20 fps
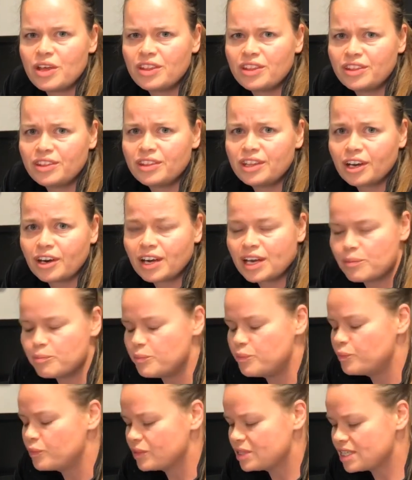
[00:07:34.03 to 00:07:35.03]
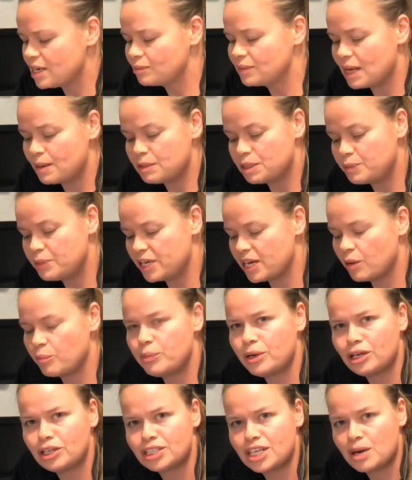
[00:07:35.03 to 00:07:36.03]
There can sometimes be a
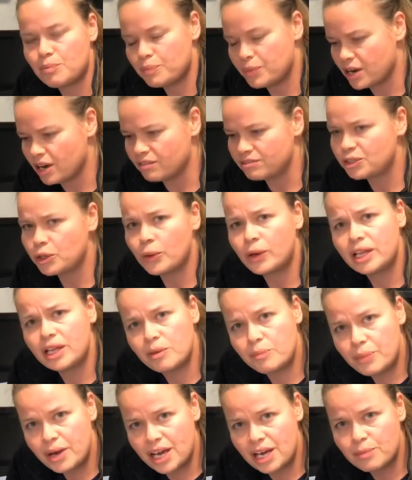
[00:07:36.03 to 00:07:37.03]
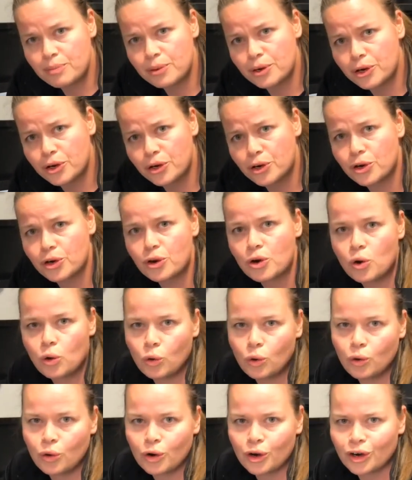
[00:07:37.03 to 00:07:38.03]
buildup of toilet paper
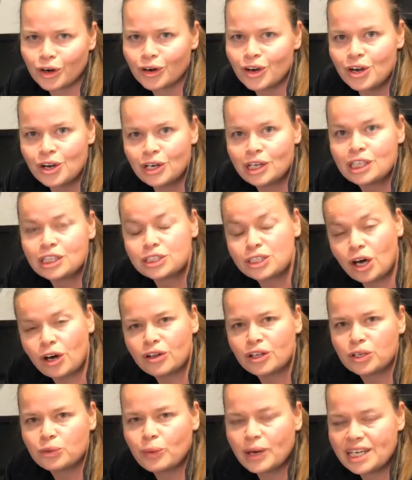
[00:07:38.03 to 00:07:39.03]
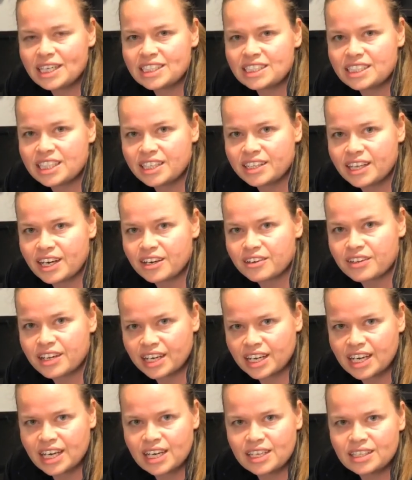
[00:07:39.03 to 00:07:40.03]
or solid waste in there that
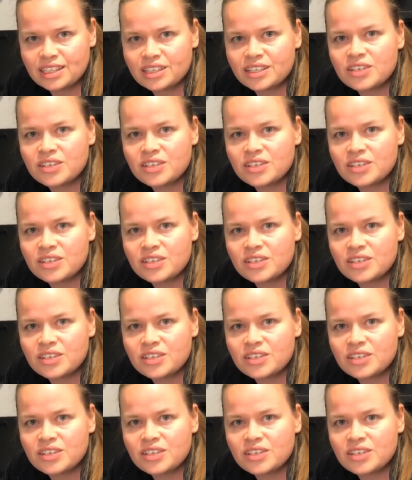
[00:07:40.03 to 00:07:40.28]
can